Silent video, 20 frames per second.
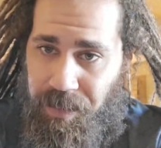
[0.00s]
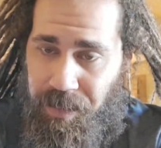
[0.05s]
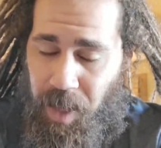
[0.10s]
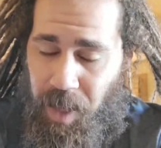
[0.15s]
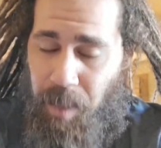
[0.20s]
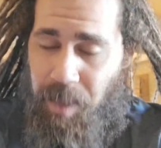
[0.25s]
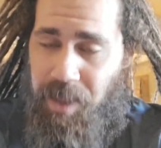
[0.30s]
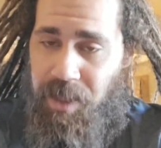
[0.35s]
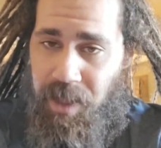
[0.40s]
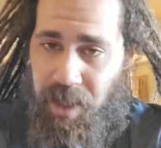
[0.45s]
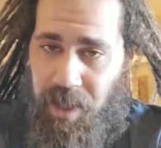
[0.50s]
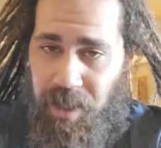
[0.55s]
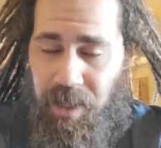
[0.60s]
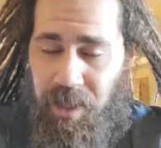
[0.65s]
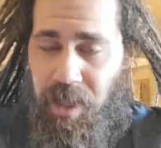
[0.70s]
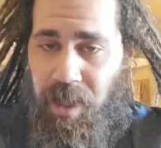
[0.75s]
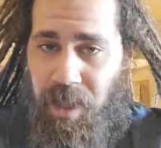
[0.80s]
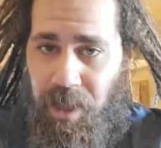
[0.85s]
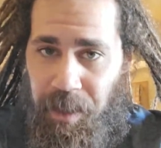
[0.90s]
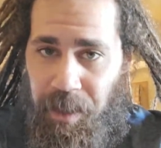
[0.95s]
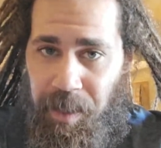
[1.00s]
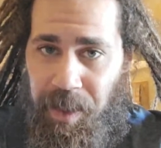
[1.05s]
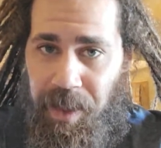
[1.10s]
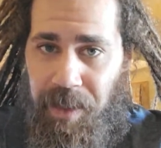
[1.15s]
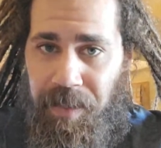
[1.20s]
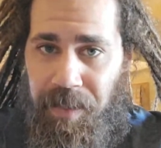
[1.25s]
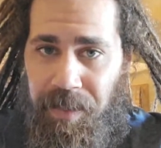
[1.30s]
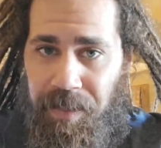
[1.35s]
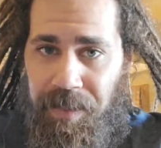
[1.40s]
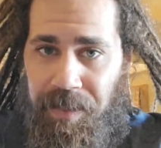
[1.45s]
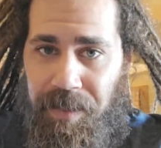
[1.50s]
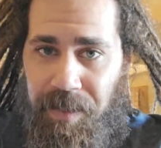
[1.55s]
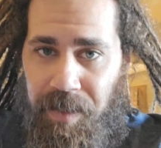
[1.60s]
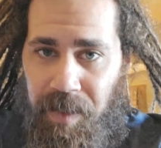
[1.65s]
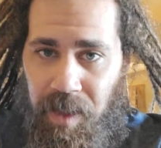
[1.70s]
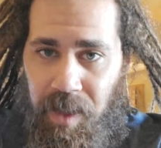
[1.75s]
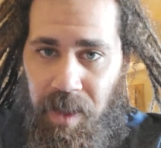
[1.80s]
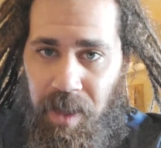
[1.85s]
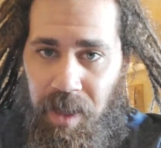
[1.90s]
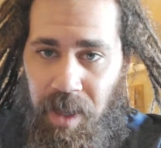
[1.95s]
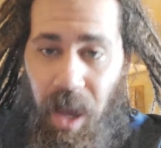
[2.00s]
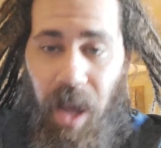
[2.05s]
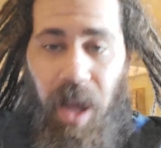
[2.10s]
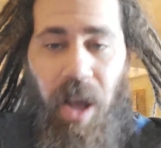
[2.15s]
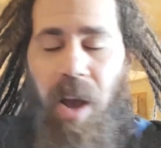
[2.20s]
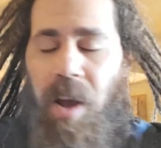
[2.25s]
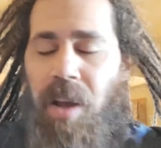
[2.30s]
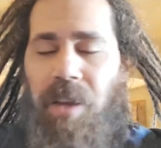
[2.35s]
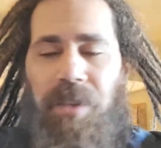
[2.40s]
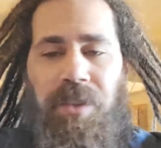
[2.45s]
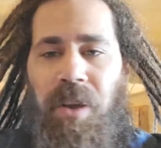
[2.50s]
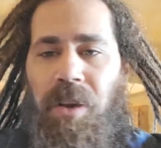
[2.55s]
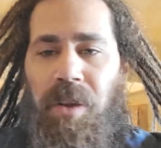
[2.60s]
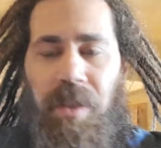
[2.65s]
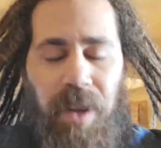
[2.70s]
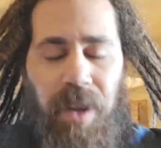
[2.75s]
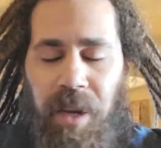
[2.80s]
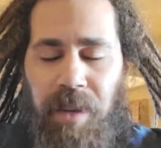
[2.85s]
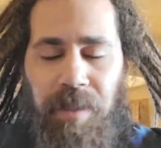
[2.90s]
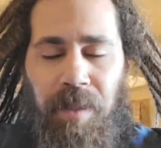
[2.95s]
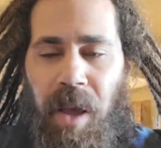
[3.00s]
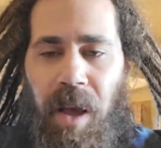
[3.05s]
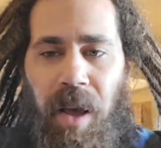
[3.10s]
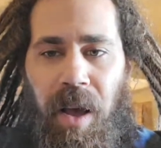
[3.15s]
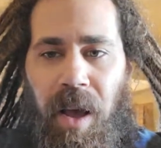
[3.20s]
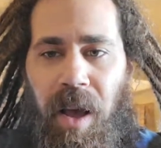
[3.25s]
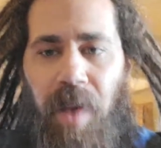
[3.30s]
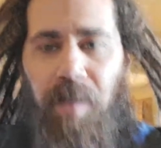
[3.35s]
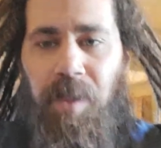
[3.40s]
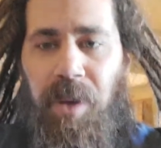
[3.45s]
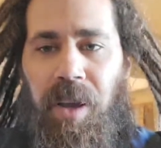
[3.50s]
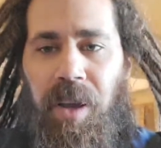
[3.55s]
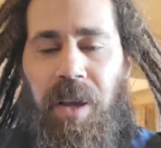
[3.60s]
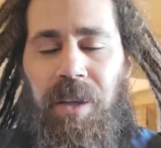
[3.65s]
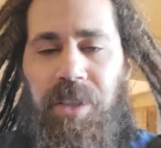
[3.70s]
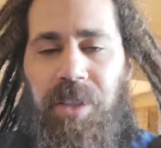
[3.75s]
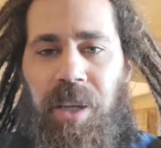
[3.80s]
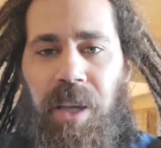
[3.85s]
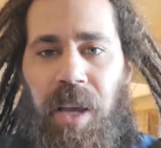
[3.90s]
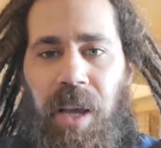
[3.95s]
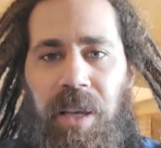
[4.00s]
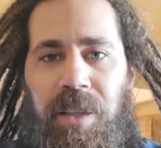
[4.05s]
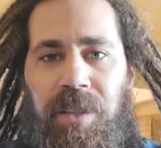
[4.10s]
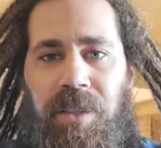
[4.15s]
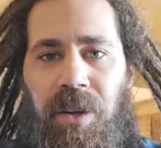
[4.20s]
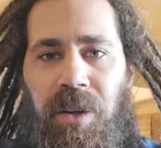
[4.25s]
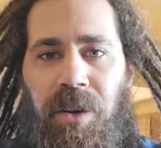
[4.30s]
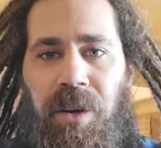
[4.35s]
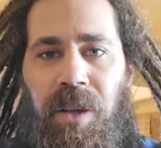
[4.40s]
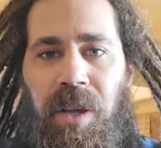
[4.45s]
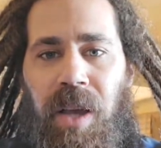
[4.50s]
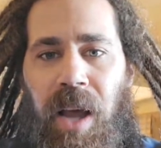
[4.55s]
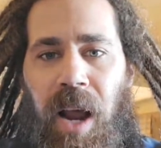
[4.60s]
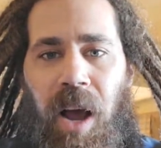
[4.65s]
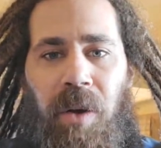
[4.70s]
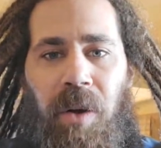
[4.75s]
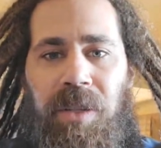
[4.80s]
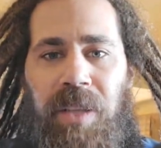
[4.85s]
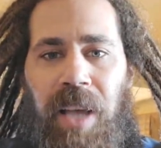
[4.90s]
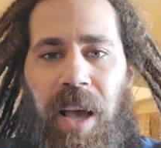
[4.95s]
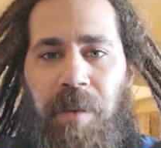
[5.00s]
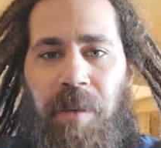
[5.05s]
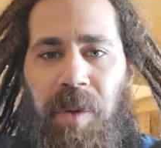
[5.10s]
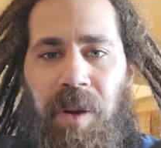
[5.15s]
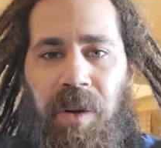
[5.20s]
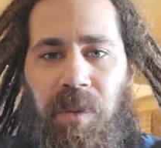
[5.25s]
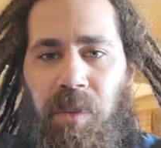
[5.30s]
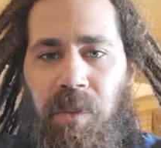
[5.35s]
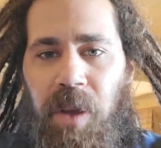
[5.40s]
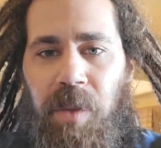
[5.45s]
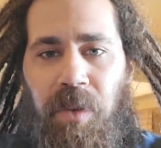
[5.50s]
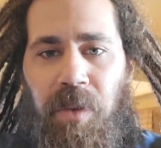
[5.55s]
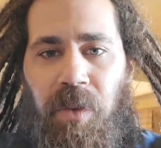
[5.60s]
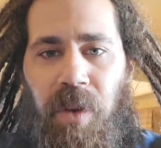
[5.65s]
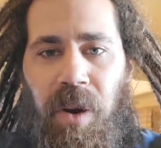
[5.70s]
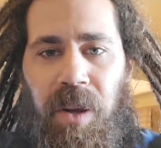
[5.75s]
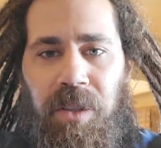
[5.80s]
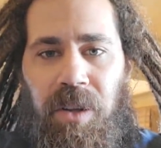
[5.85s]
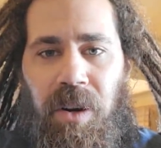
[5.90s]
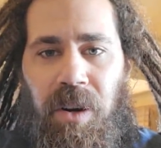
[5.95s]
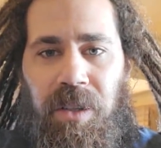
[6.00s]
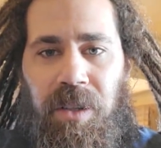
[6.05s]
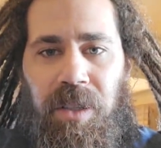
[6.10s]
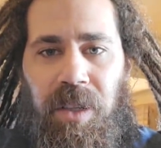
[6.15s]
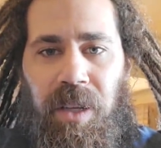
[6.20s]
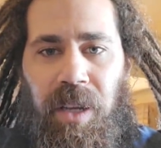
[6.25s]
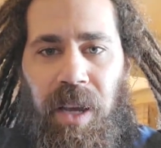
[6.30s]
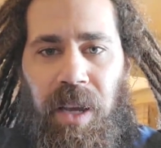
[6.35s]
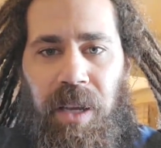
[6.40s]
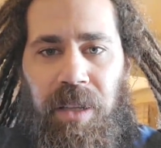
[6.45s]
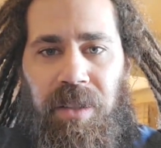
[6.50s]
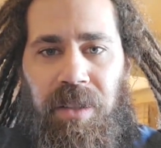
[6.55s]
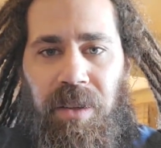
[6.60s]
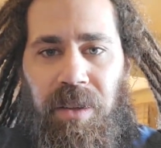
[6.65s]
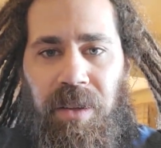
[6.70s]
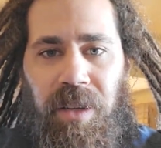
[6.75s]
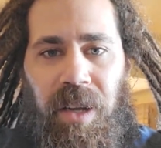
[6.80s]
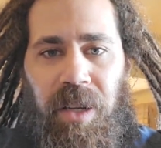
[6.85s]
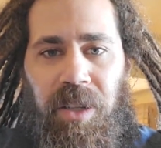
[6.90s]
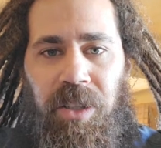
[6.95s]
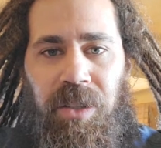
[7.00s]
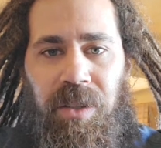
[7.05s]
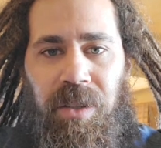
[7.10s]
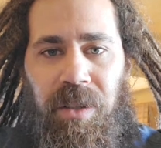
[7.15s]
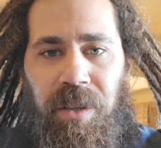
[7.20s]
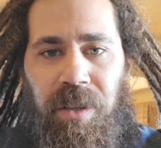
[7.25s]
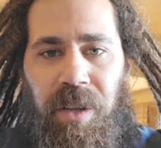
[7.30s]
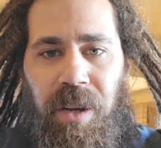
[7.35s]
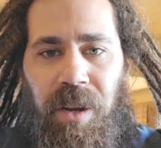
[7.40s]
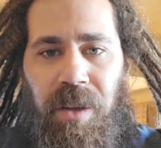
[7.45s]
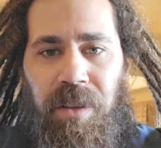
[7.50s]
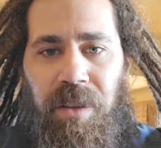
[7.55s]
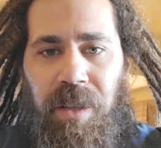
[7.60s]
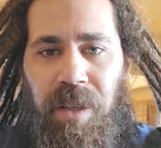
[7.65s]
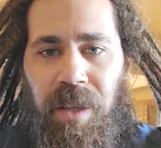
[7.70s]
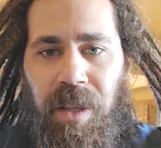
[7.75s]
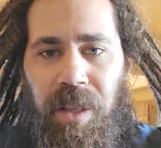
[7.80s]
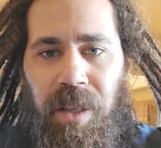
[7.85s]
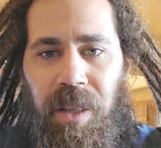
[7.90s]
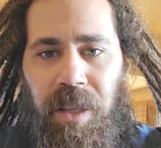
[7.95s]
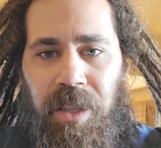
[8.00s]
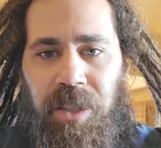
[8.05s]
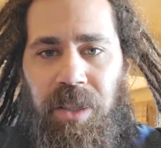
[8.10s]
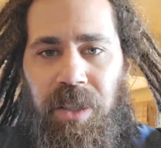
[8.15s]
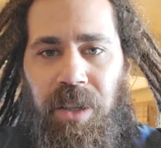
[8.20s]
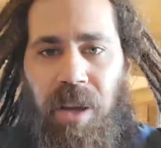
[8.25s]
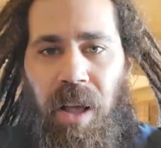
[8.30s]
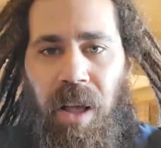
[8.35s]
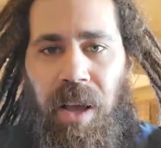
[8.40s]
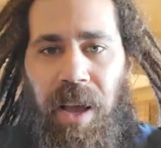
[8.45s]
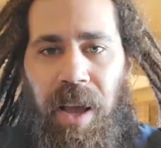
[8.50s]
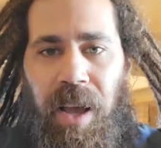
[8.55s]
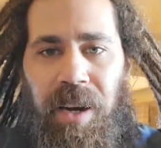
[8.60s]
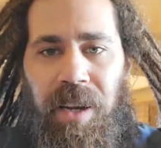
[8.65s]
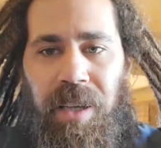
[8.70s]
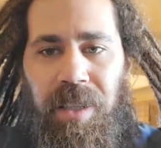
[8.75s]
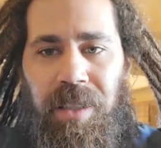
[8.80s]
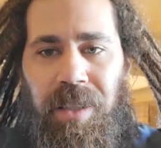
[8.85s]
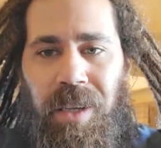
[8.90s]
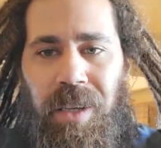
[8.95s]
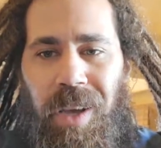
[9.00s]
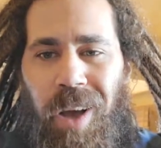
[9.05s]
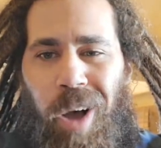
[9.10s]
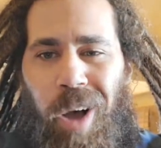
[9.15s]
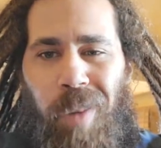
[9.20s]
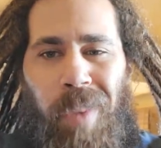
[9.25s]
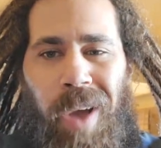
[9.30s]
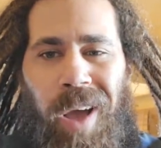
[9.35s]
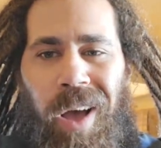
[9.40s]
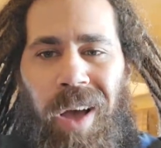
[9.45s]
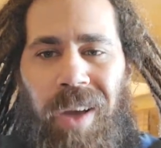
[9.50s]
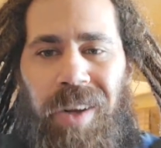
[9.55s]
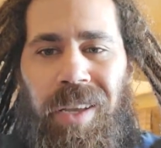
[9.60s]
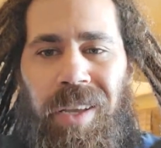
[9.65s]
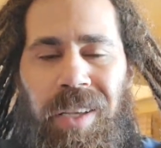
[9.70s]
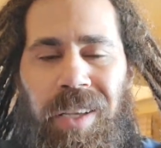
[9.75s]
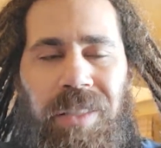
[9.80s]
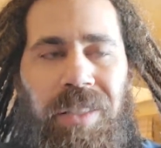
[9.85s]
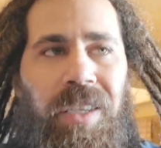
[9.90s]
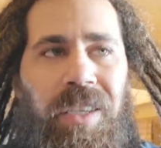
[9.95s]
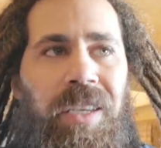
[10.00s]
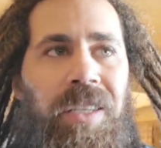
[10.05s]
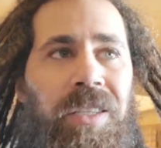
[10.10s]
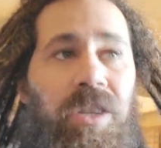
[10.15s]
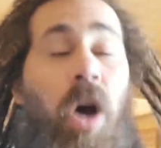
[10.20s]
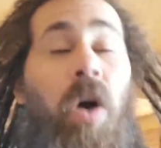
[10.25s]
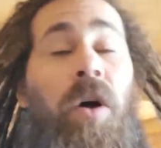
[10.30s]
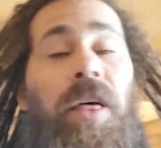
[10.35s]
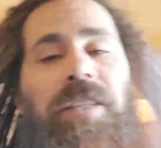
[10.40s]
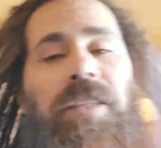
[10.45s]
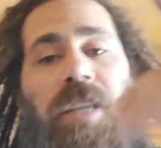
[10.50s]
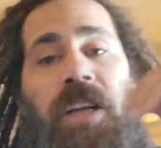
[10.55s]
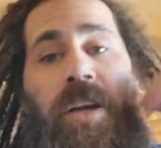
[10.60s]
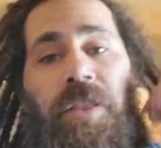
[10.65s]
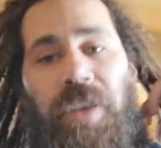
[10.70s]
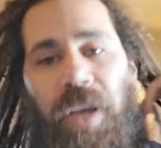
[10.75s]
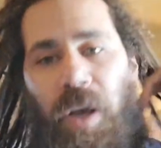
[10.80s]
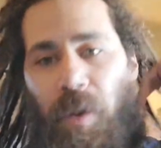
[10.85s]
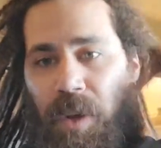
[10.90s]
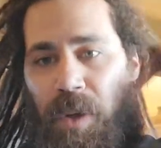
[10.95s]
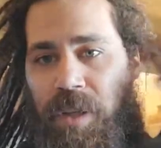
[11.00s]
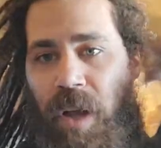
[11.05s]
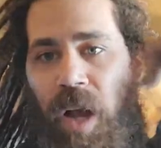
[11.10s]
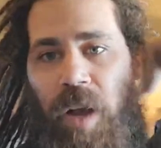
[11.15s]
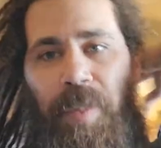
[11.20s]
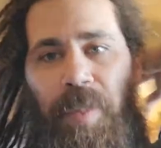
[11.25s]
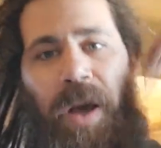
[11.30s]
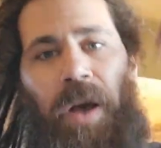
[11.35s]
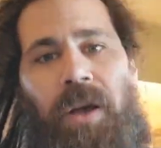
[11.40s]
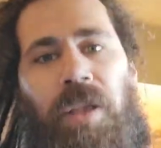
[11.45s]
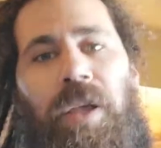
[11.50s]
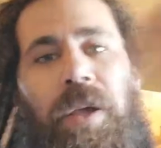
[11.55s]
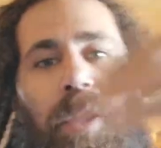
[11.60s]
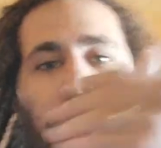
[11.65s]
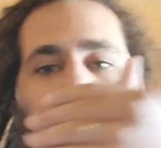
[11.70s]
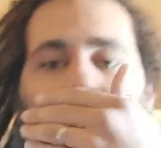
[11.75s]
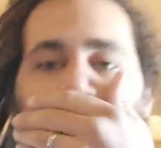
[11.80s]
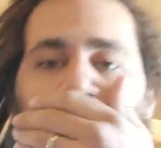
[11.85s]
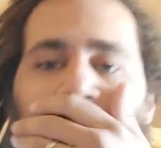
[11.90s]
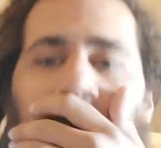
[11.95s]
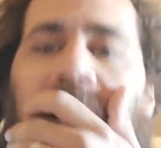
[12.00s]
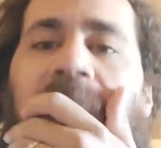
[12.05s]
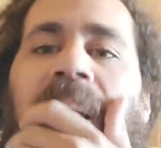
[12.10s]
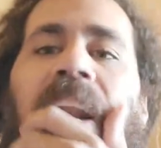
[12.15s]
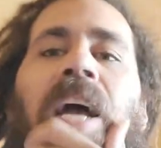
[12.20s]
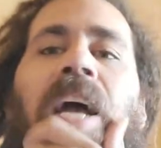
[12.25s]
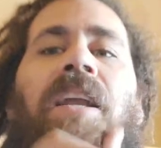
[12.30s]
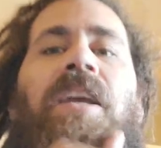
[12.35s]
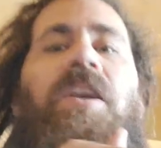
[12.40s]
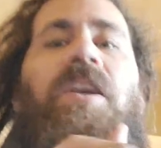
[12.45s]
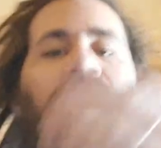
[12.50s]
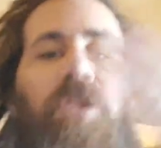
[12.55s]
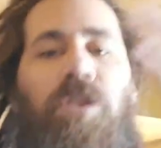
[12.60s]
I mean, seriously, look at me. Y'all all know that I'm a ganja guy. So I always have been, way before I was an RC guy. So I just, you know, let's just call it how it is. All my audience is, oh, that's another thing I want to talk about before I get out of here.